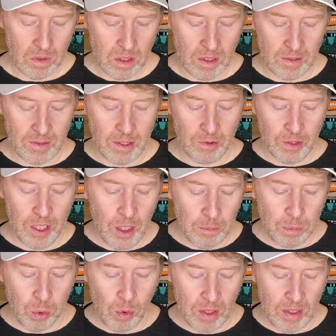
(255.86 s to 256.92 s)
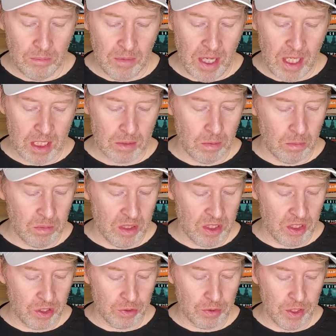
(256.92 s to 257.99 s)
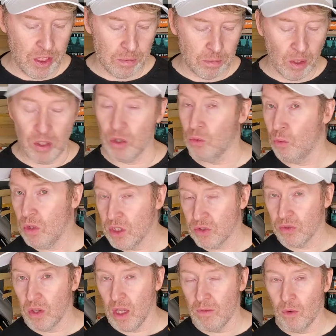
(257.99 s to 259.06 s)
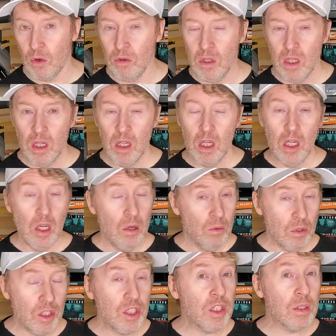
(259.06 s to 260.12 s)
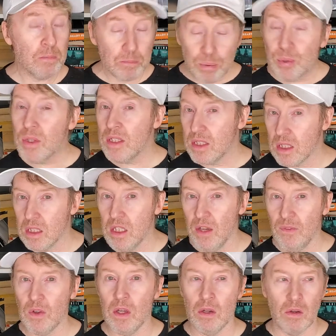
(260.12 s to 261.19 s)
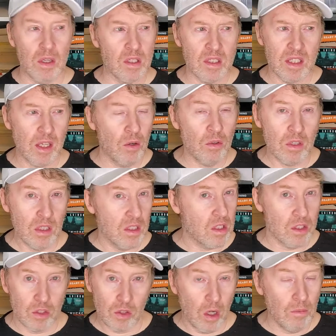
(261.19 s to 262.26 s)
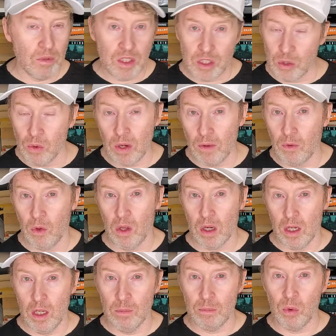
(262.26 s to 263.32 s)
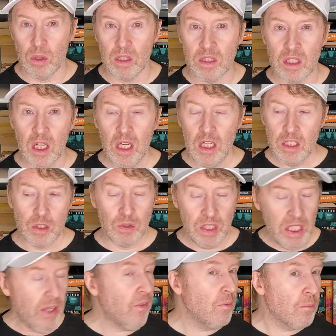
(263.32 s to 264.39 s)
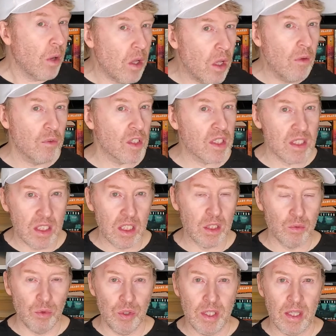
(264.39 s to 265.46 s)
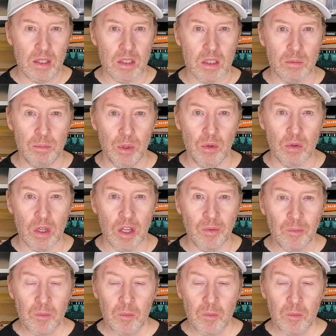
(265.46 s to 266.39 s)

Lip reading: their hit point maximum is increased by your wizard level, which is pretty significant. Like, skeletons and zombies don't have a lot of hit points. So even by level 6, when you get this ability,